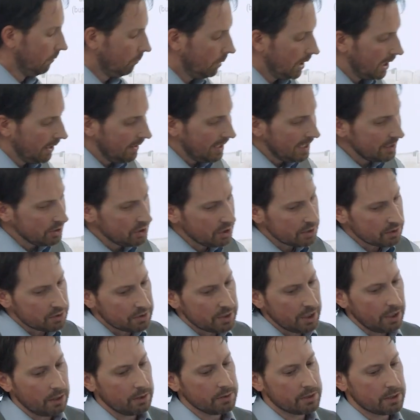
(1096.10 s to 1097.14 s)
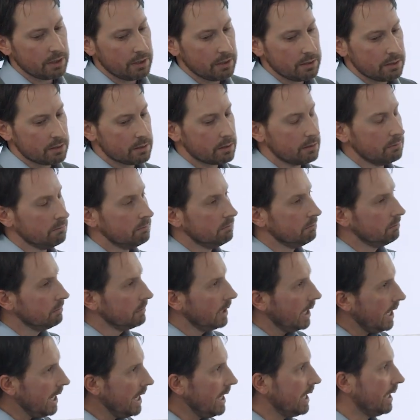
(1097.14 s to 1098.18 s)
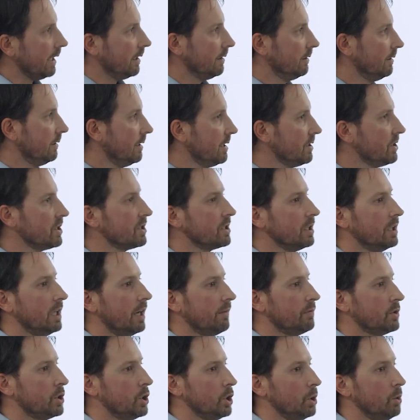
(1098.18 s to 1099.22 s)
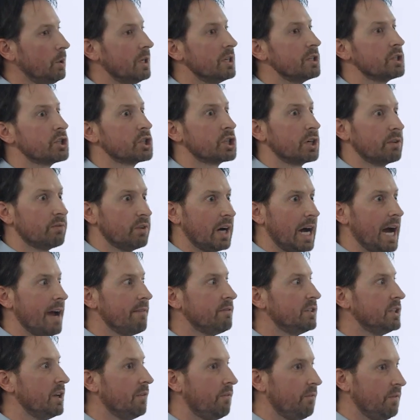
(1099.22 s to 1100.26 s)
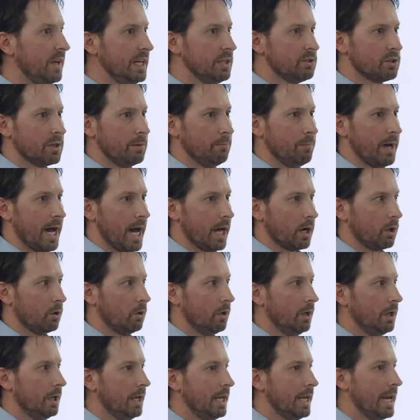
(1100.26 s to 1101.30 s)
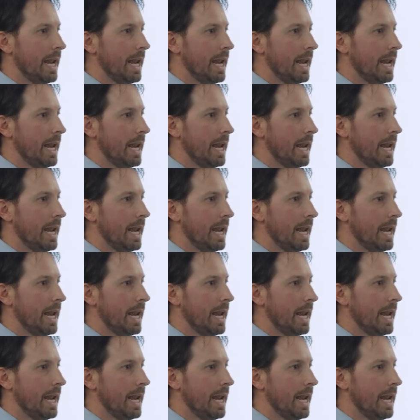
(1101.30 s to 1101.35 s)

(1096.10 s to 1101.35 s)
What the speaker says: Well, that just tells us, hey, this is enough to survive defeats in battle.